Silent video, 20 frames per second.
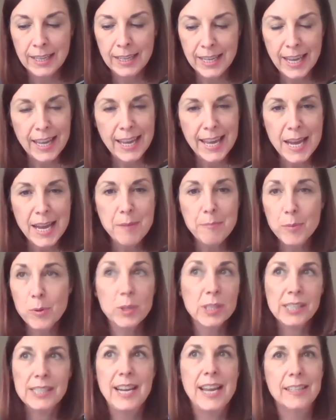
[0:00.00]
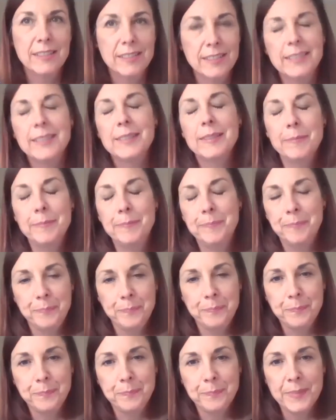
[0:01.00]
yeah, eat more snails.
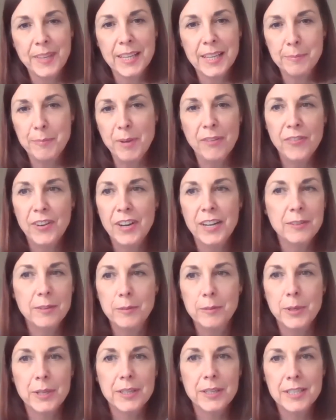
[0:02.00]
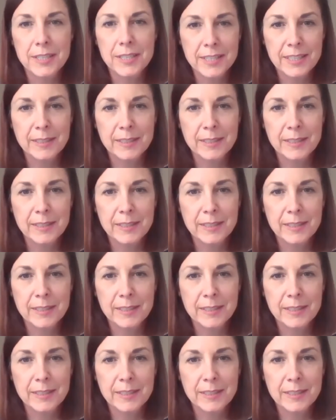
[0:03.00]
Really? That's my final words.